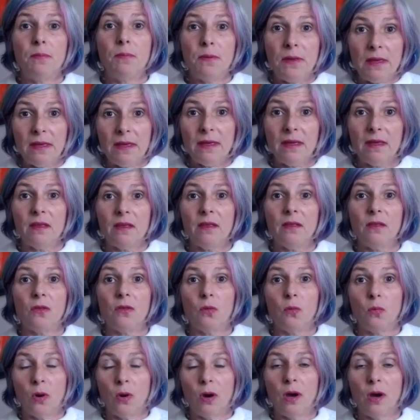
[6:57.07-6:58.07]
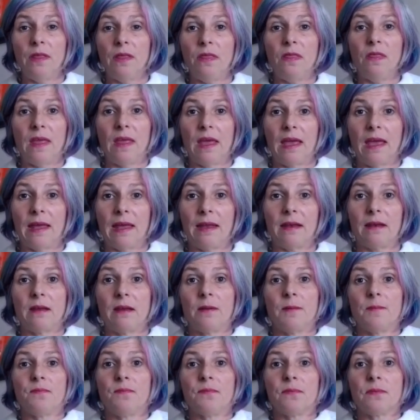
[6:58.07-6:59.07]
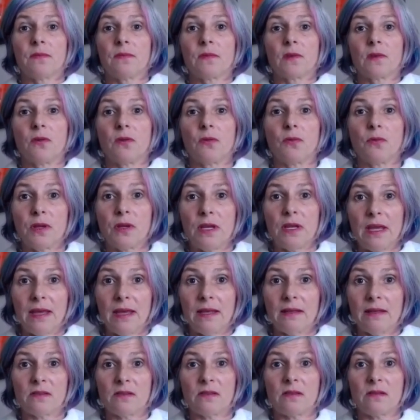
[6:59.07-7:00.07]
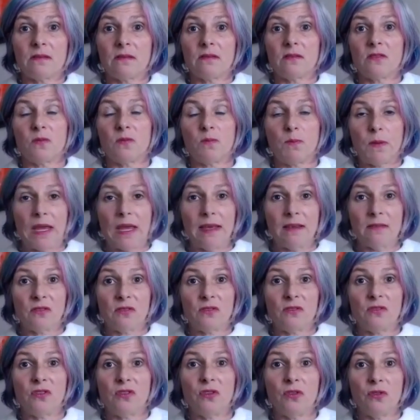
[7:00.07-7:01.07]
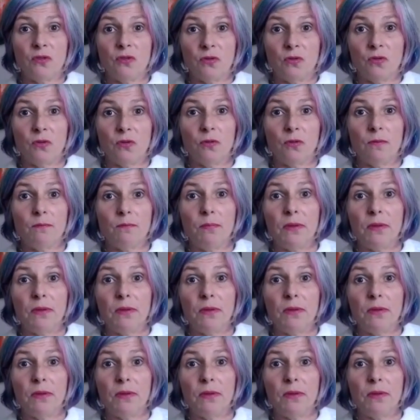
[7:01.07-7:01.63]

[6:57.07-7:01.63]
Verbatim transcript: be the one that creates space to